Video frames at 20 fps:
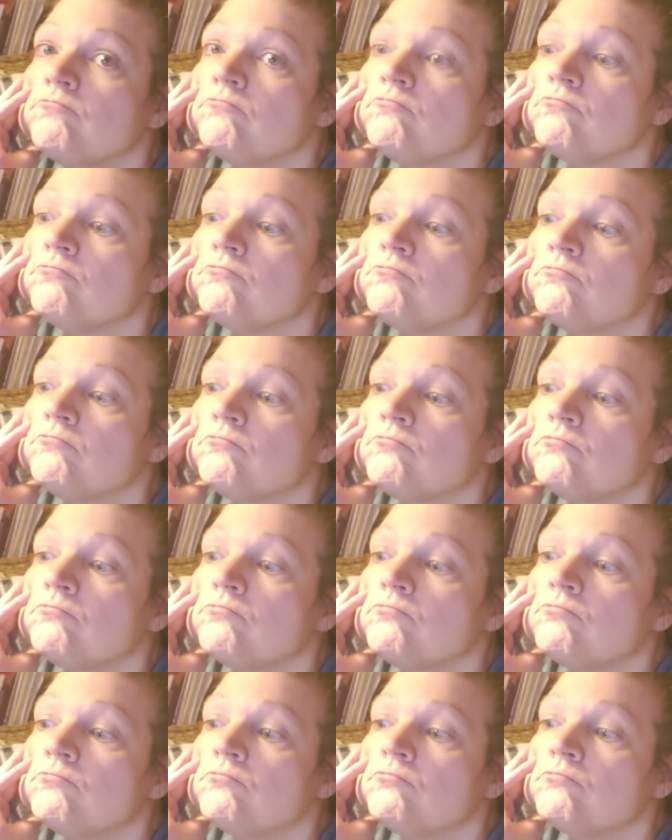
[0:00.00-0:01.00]

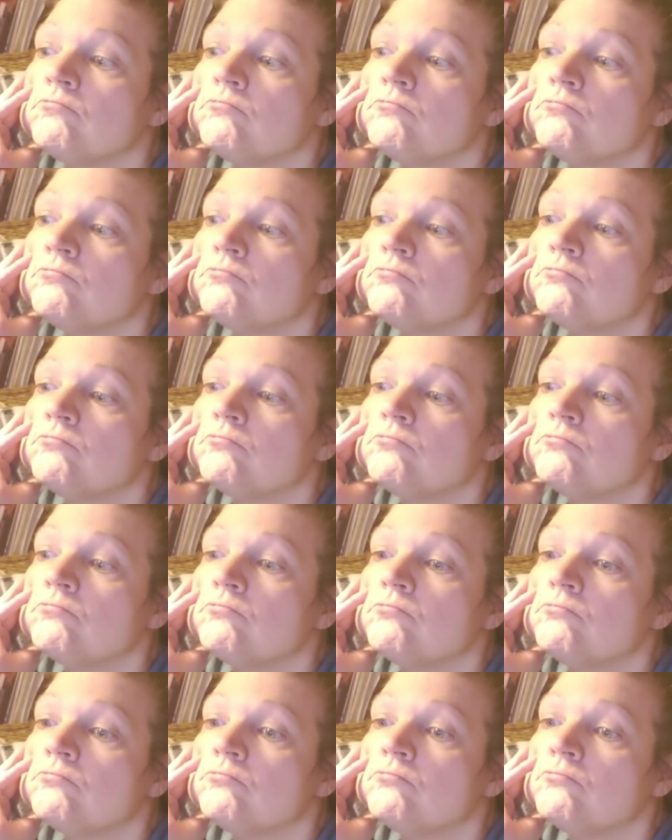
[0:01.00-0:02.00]

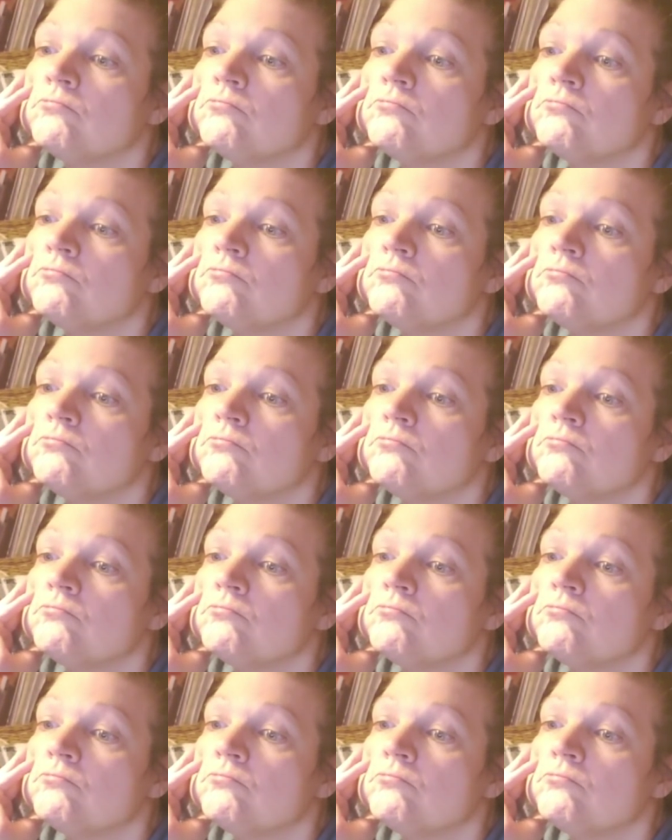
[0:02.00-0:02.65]
(silence)